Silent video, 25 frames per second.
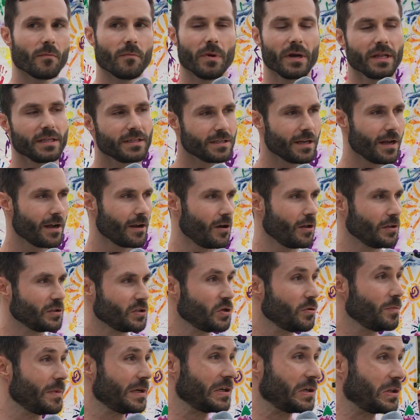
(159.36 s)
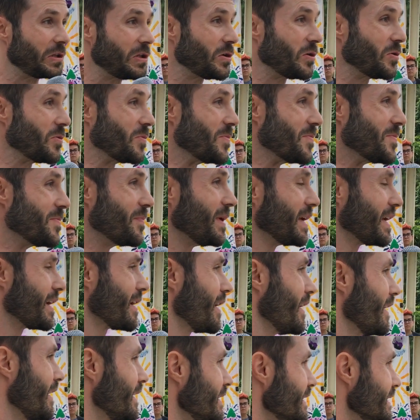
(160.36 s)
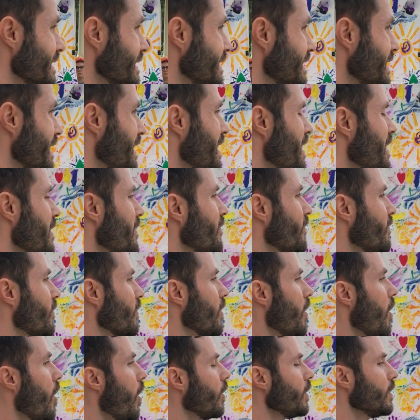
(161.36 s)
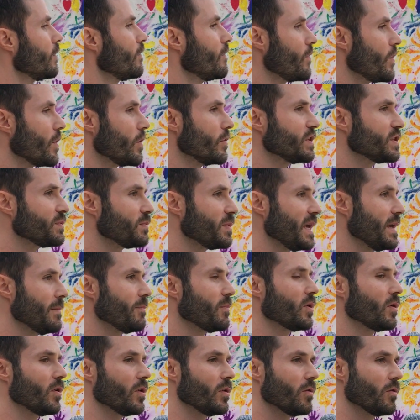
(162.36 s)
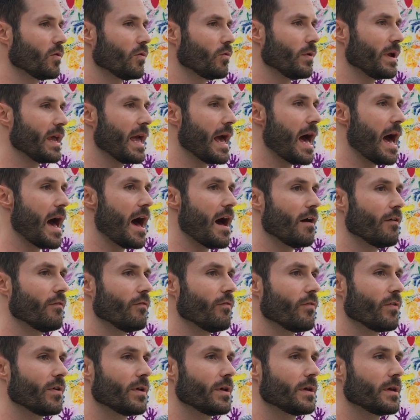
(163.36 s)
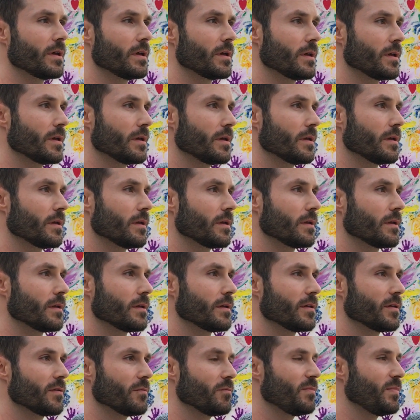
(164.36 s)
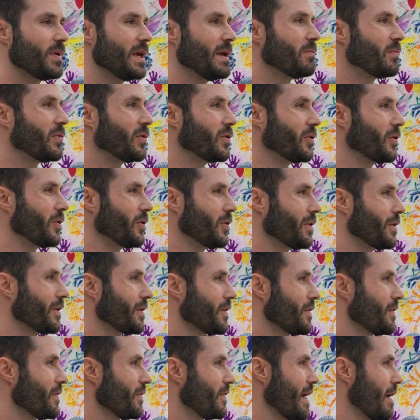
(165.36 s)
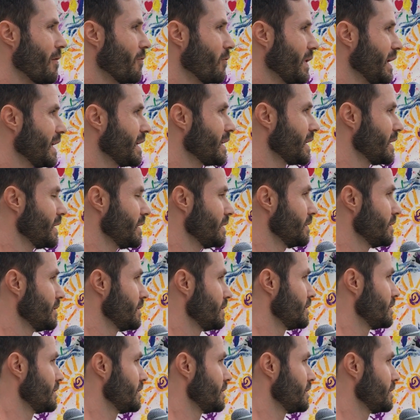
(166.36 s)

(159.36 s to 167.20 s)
But it's not all doom and gloom because for all of those people, we have people that we can